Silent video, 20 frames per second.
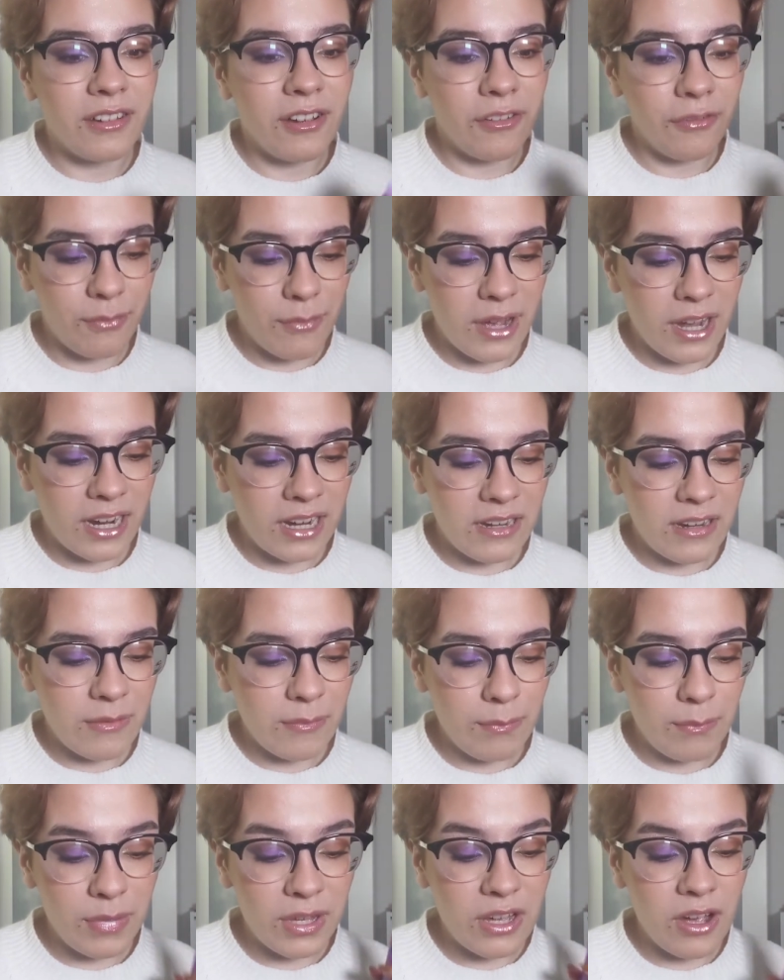of mine
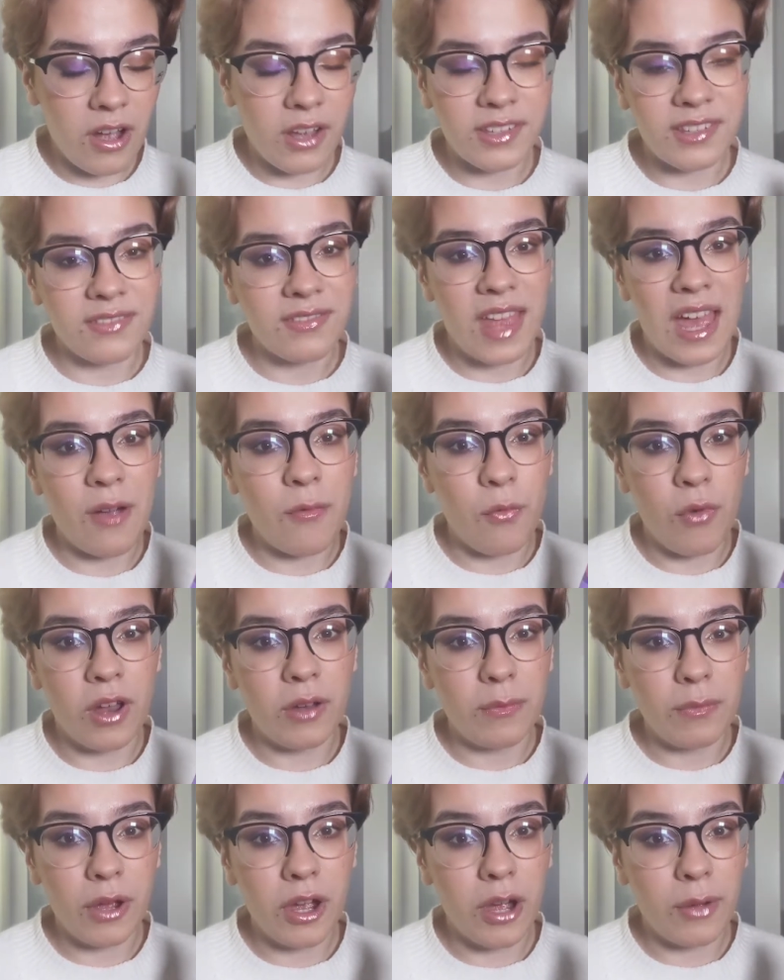because of that
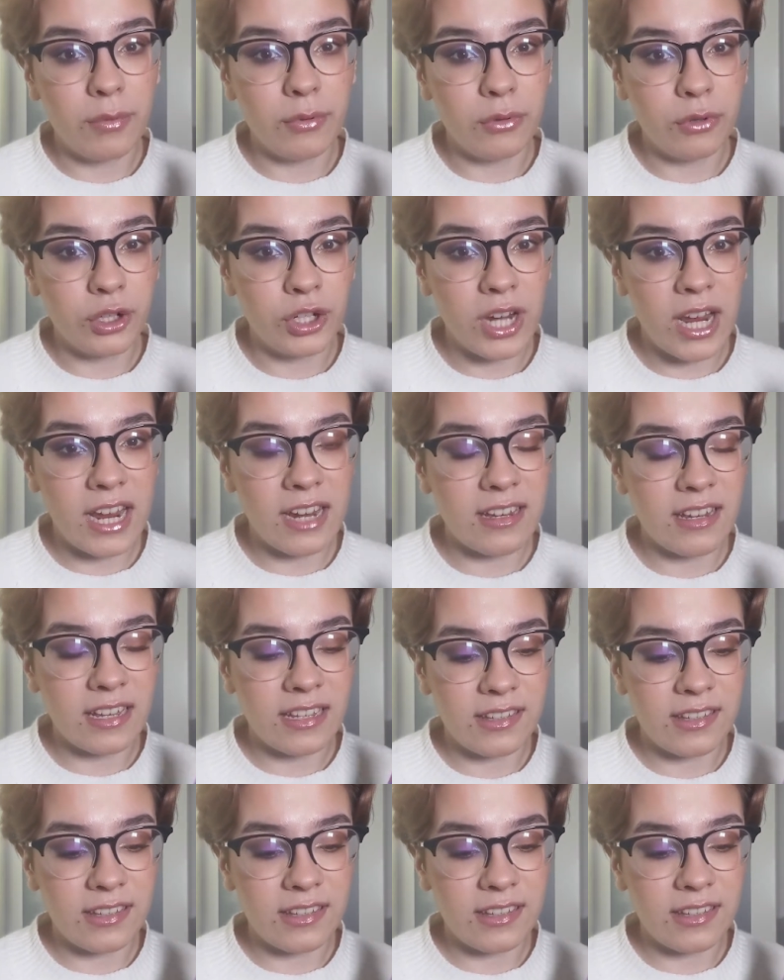one purple shade.